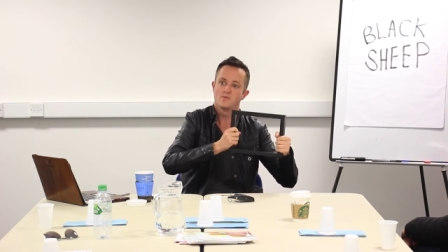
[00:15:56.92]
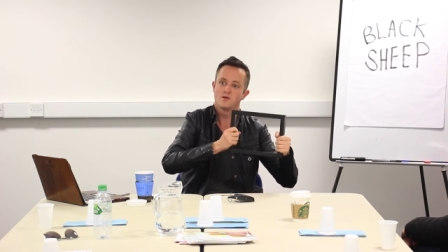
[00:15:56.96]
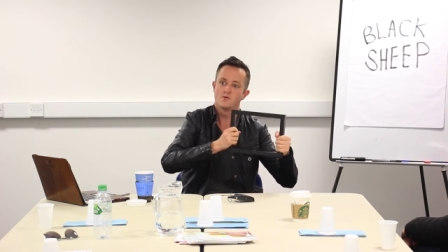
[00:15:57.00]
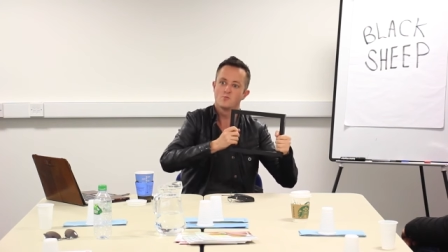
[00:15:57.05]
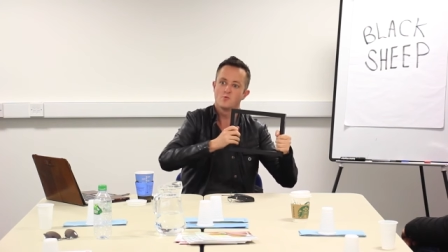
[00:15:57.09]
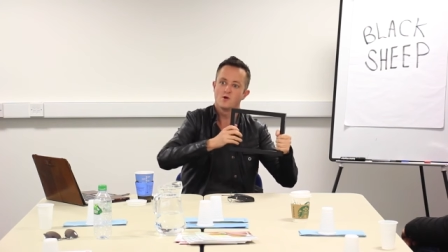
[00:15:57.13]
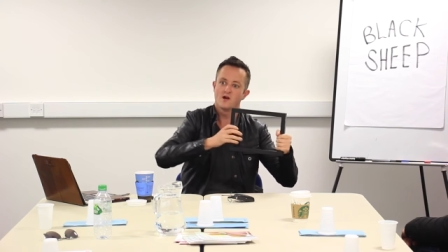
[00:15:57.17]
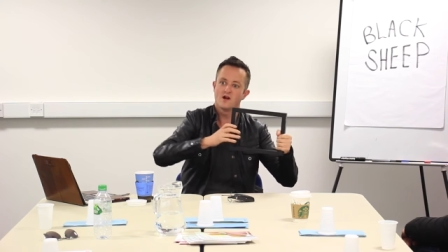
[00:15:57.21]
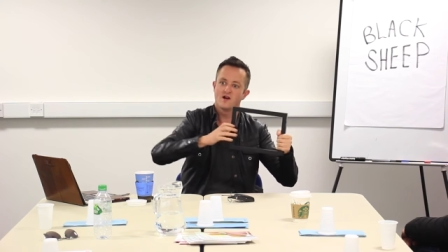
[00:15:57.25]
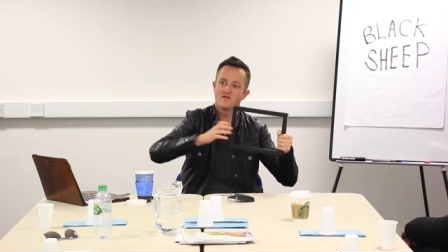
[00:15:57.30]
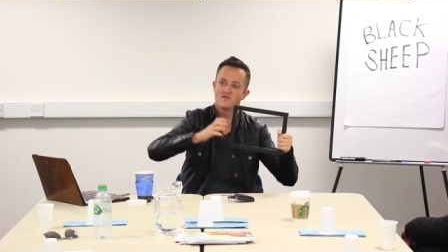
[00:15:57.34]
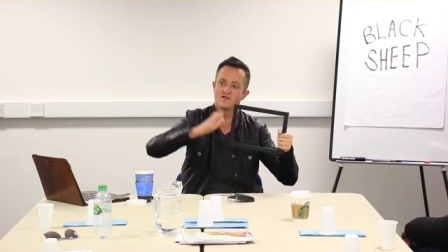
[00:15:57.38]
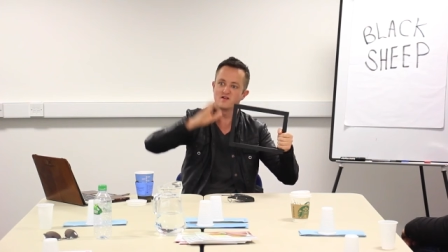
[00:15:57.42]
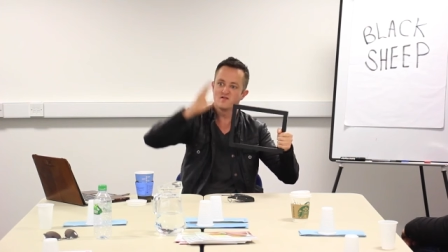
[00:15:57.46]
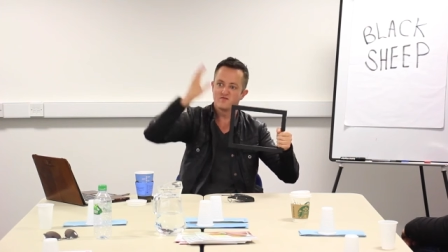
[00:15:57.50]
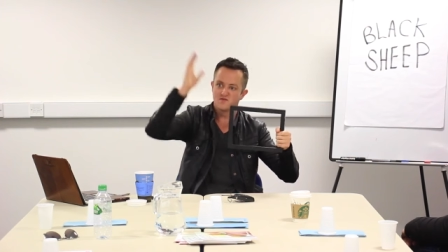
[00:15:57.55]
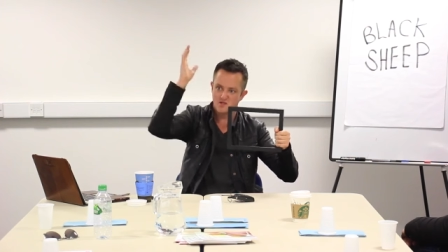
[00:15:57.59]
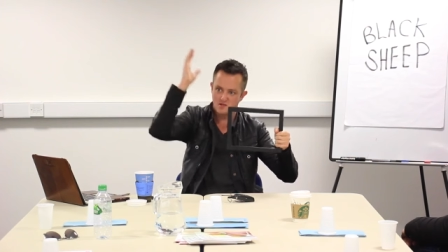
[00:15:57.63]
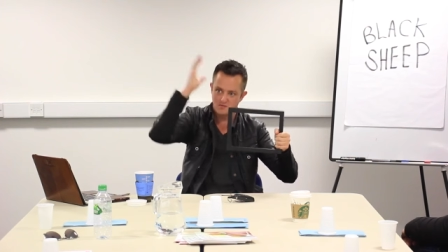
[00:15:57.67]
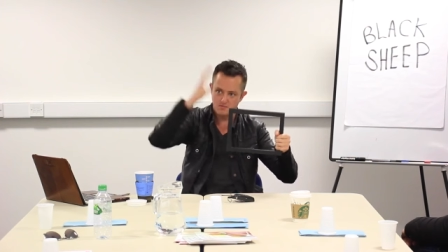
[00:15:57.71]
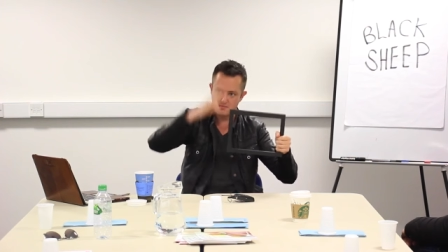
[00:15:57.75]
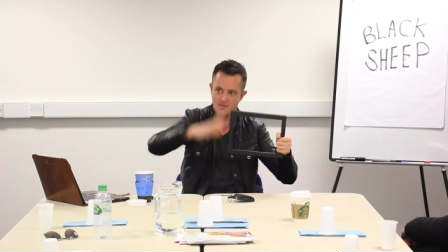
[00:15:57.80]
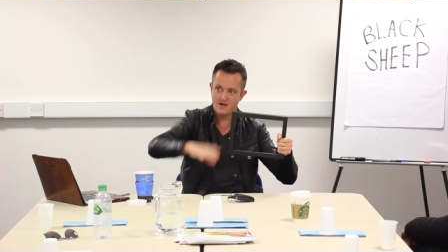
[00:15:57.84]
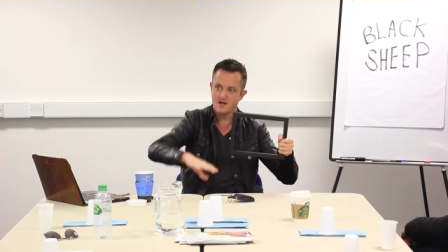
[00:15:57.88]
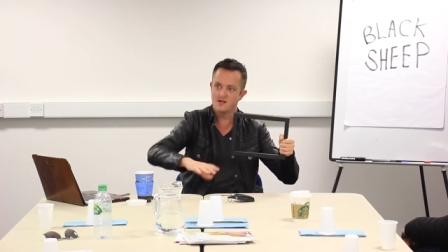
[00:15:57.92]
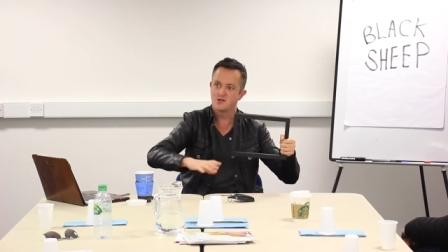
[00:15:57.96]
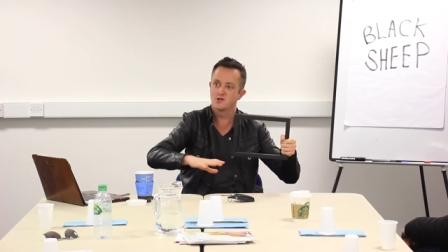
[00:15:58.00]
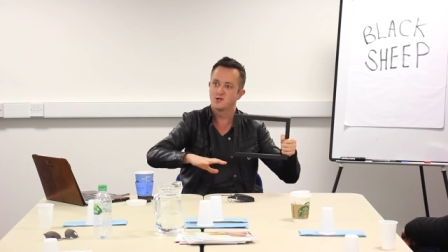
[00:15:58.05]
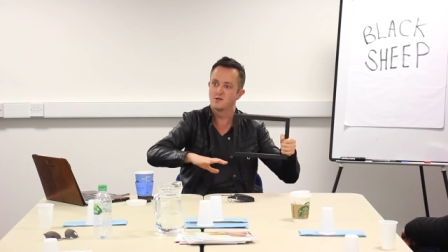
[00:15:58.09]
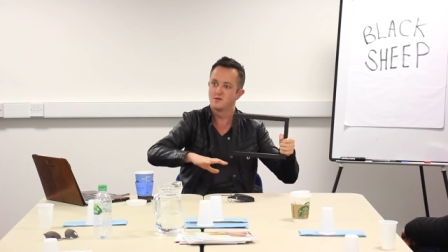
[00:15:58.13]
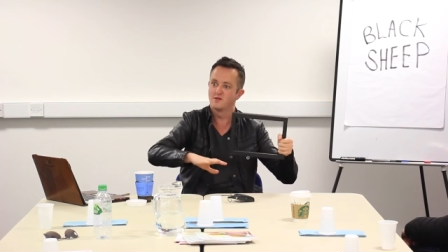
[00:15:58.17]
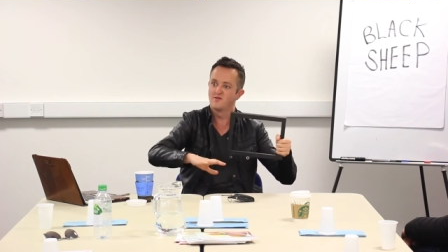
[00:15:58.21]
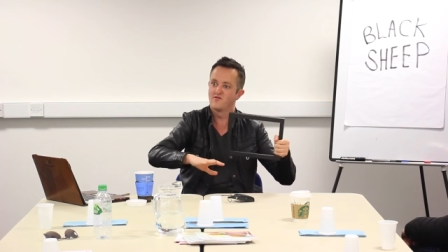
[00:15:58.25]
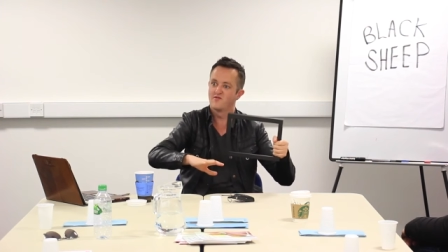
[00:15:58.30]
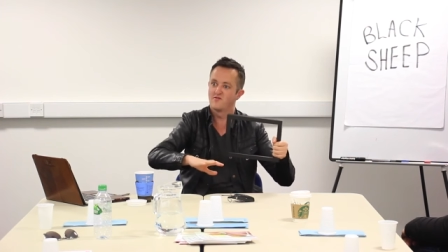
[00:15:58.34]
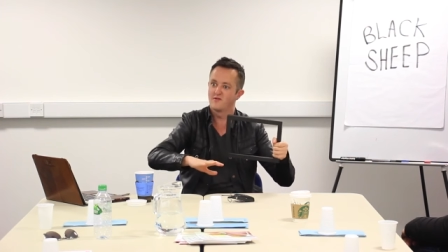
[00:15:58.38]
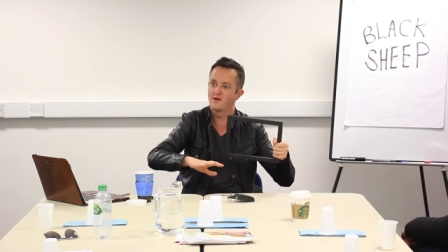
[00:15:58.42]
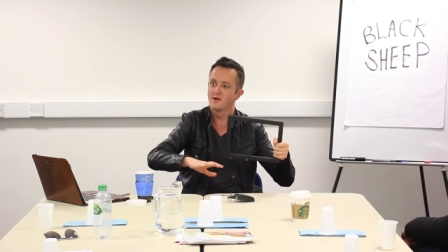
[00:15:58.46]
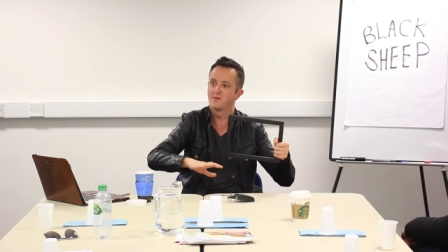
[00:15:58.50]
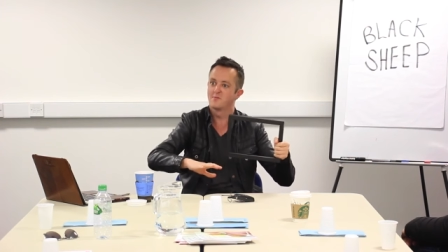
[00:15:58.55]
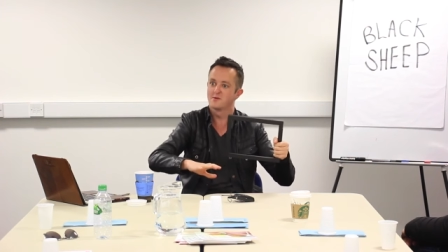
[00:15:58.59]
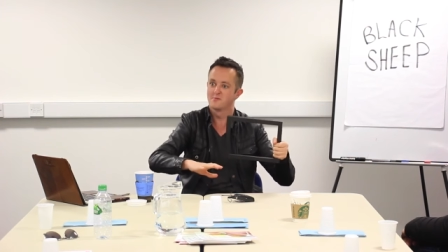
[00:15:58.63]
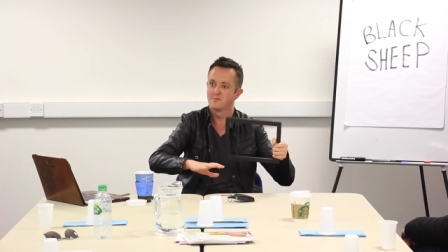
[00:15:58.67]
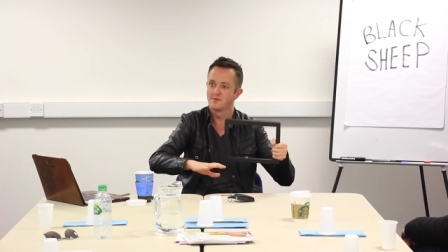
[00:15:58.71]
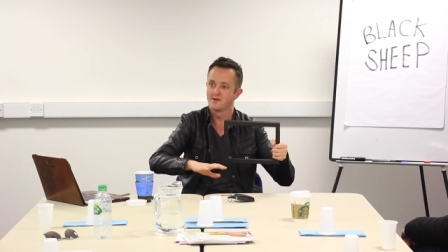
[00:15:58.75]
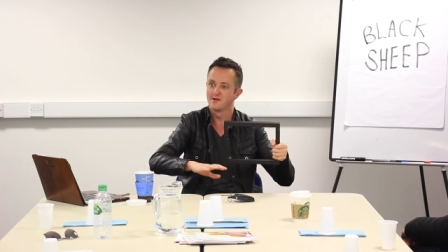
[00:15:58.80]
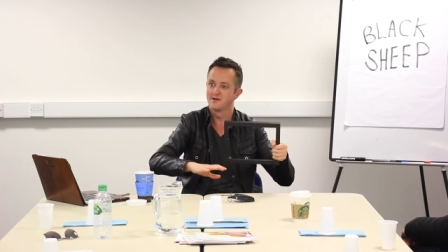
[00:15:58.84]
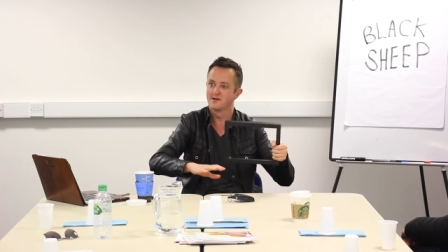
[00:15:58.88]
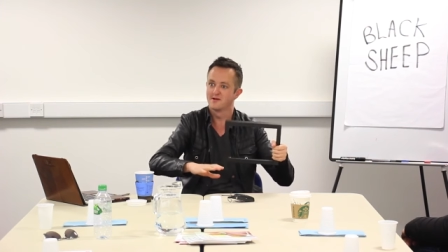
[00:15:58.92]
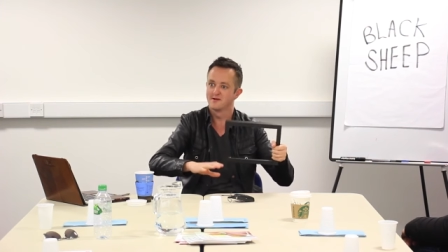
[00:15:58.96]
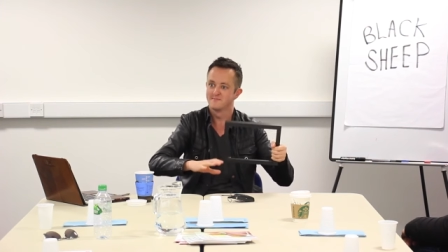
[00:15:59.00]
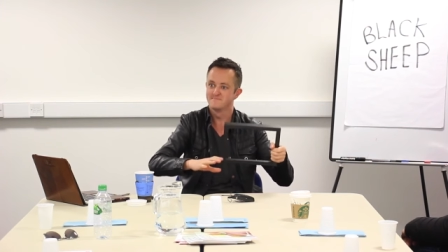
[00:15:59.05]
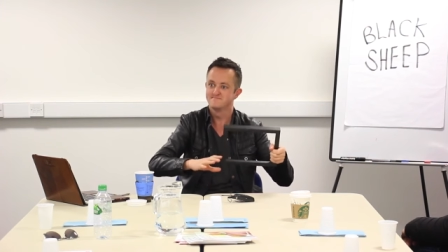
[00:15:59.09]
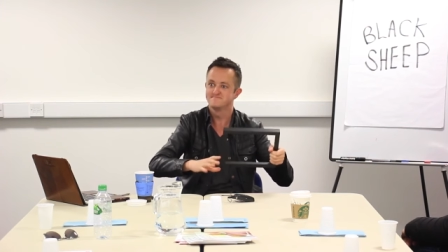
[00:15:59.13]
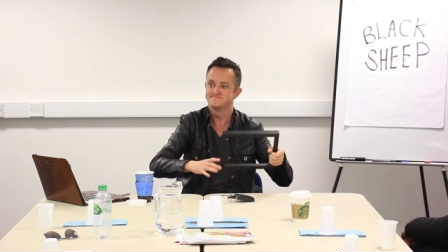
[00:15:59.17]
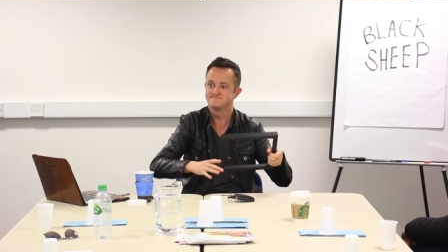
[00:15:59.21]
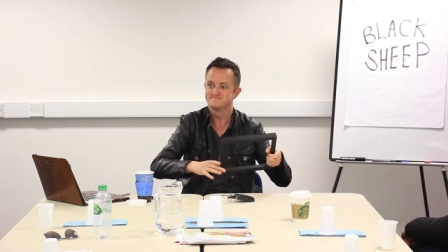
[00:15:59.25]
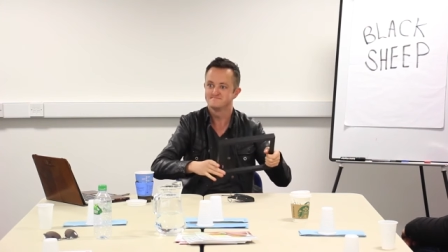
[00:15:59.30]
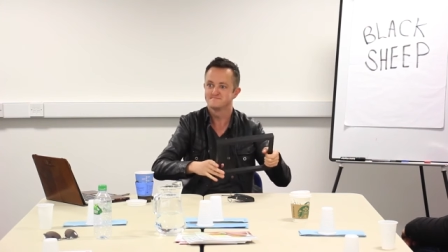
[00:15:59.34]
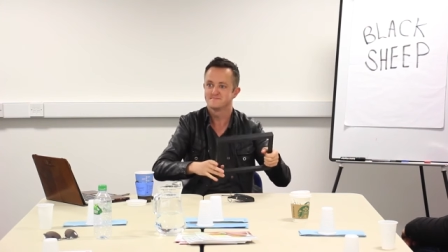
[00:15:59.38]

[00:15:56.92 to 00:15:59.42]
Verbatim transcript: Be wary of smashing the frame completely,